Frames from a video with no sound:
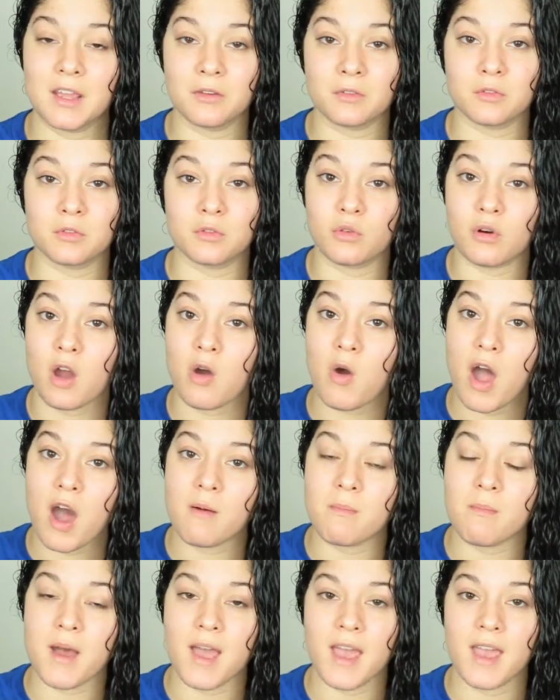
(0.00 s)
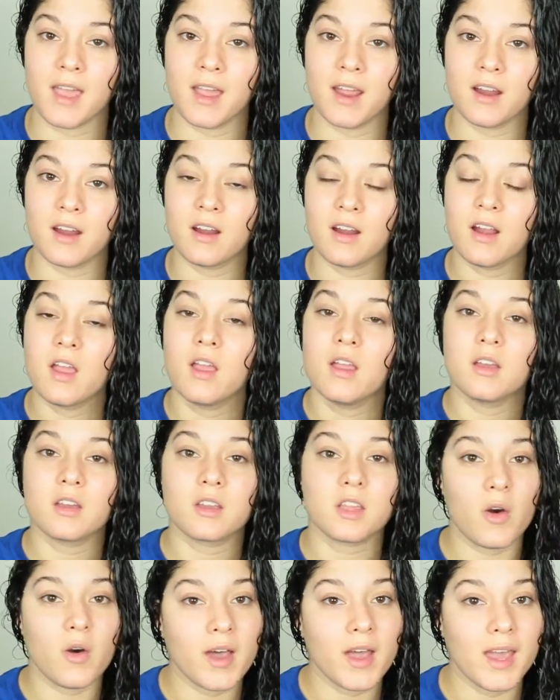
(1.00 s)
and grow out my hair,
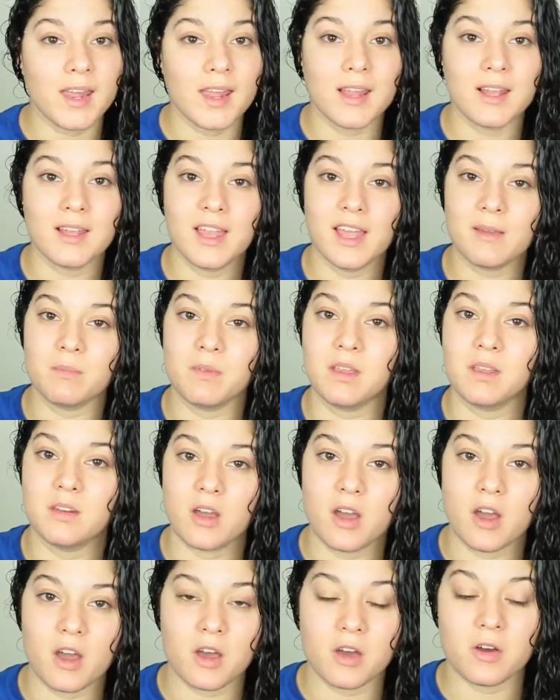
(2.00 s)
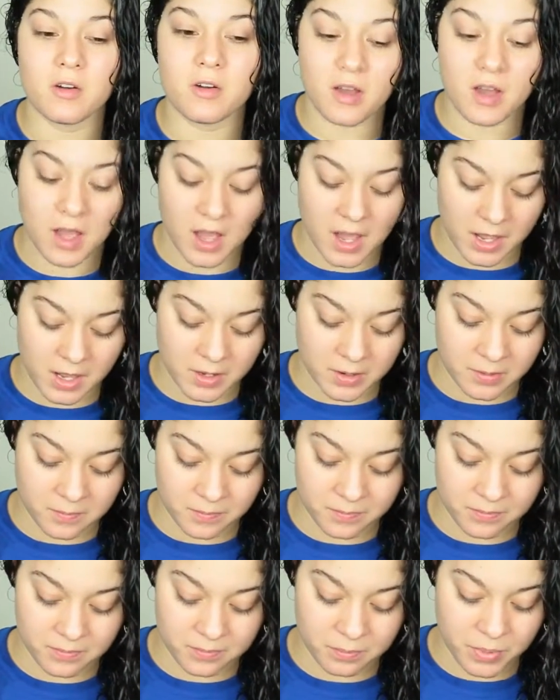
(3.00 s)
go ahead and let me know.
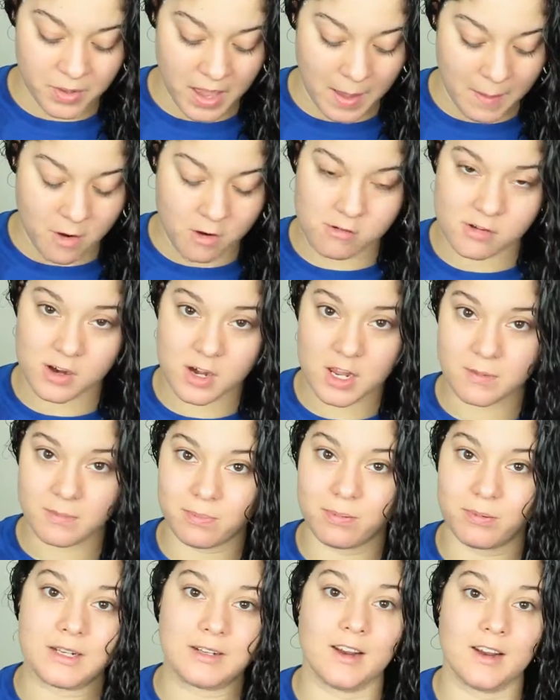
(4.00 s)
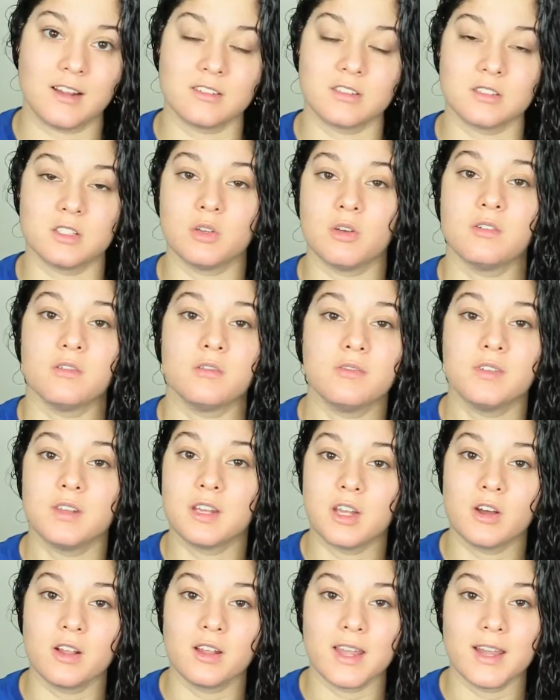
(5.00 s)
But I'm already planning to do a
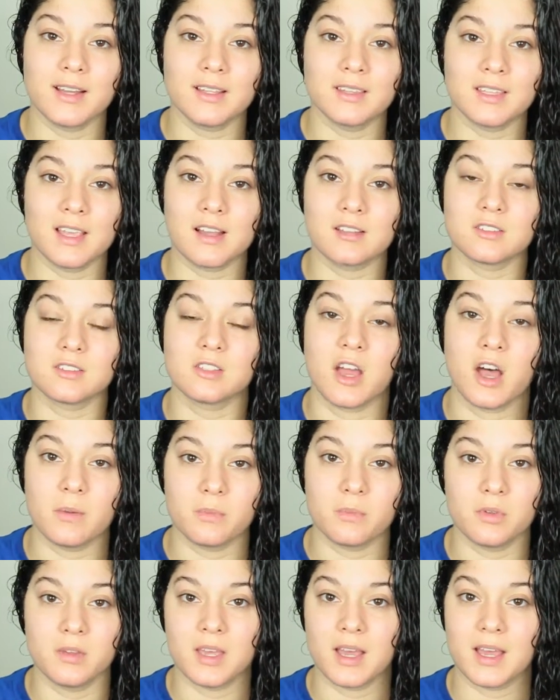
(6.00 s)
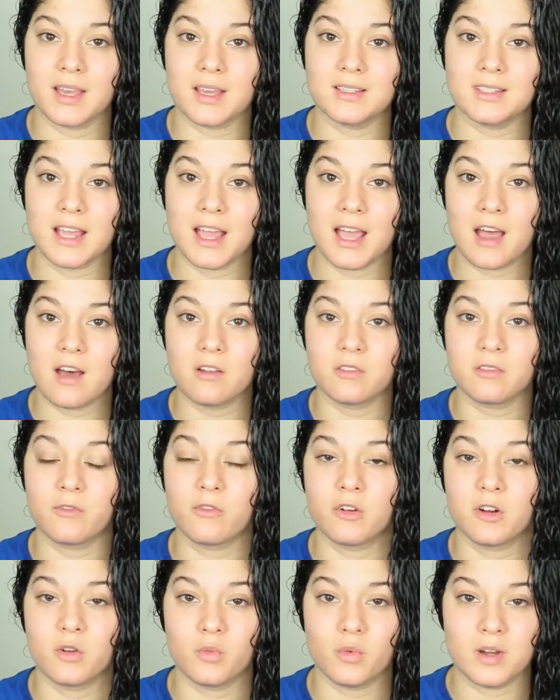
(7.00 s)
video like that to help you guys out
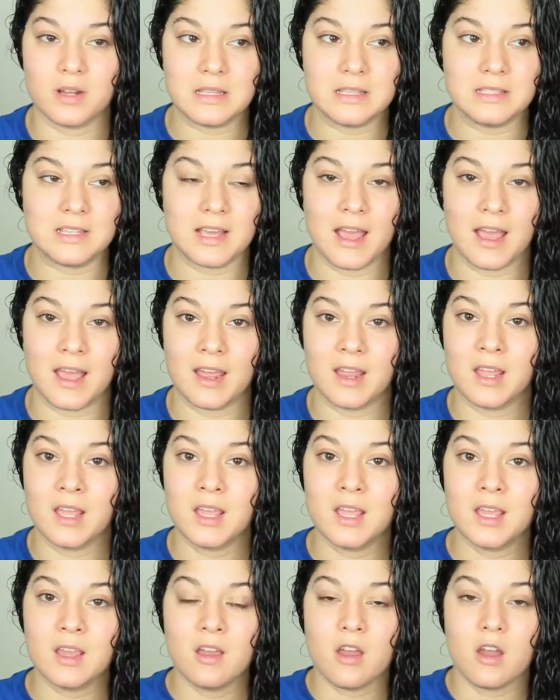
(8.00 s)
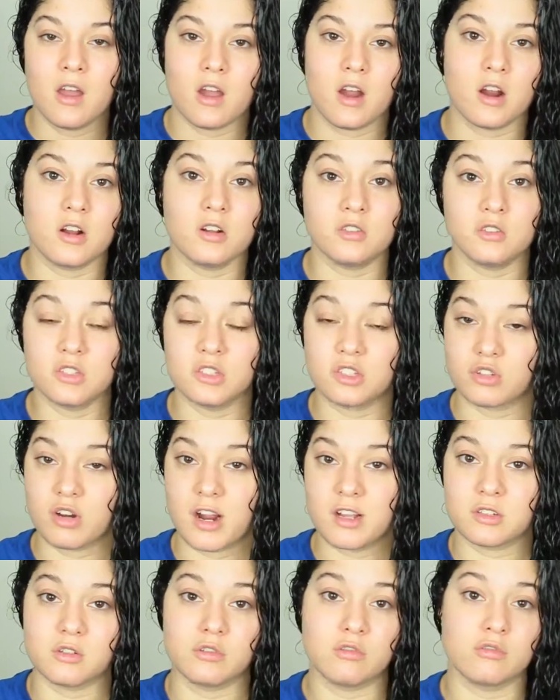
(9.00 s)
for the ones that are just
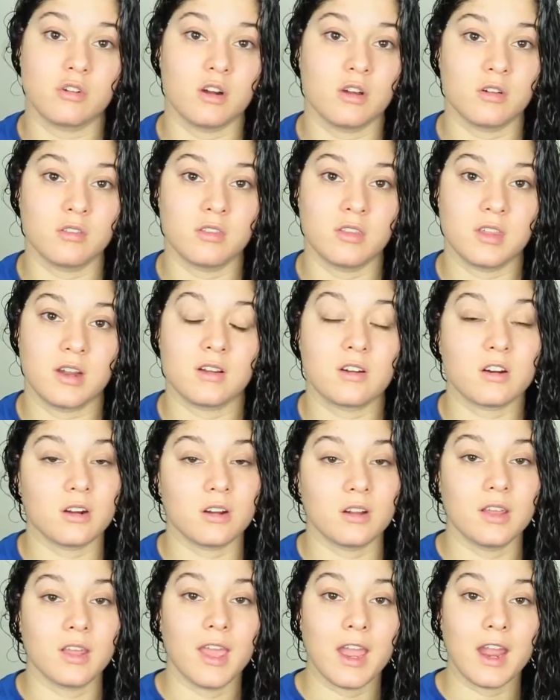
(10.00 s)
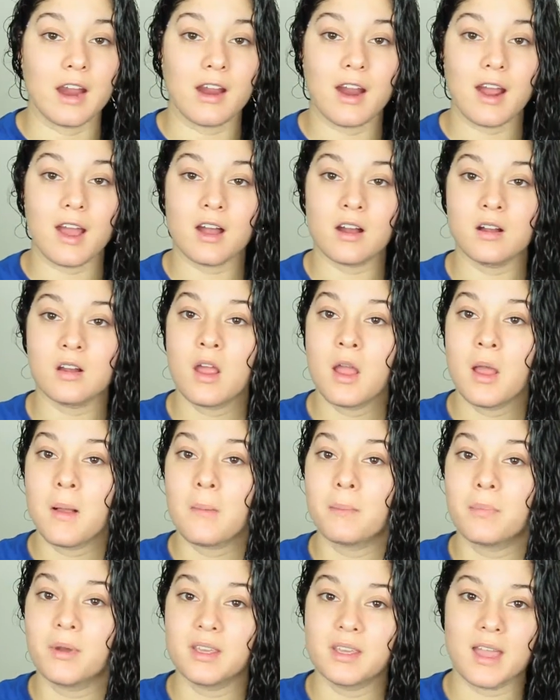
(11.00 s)
trying to grow their curly hair out.
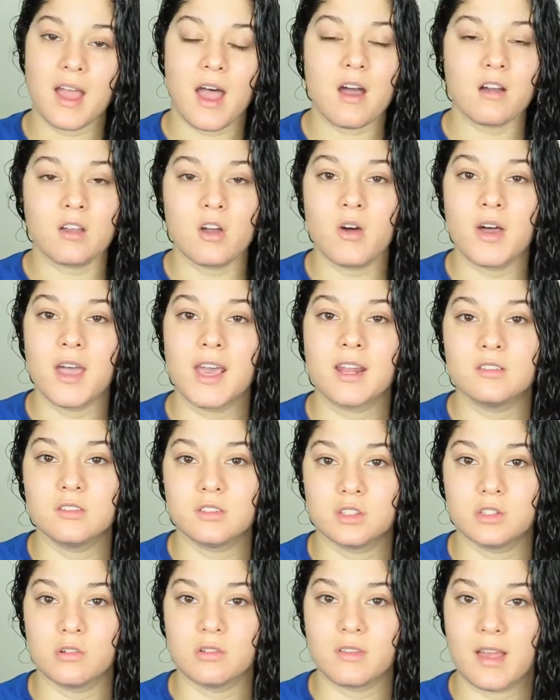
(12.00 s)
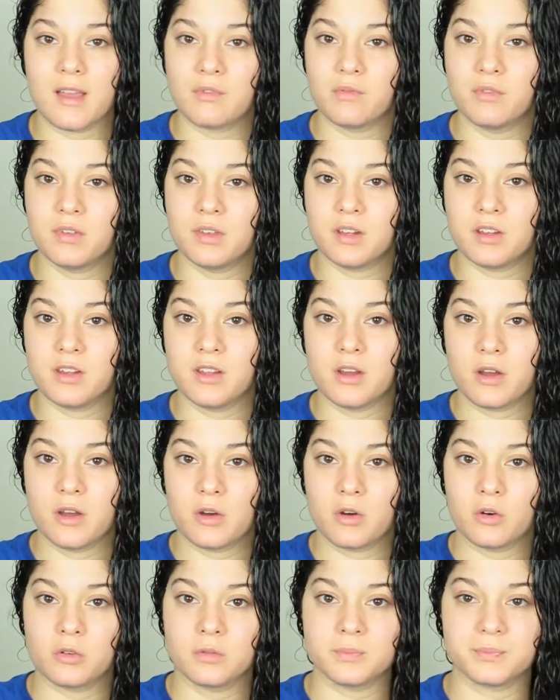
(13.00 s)
But yeah, I'll go ahead and do that
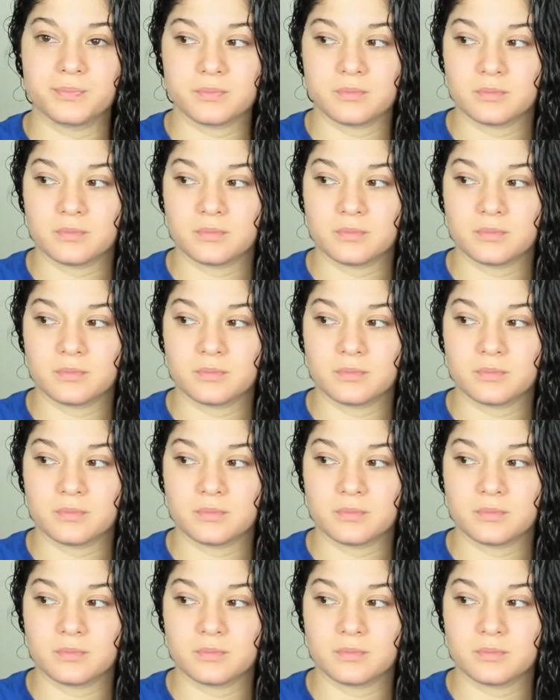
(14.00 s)
video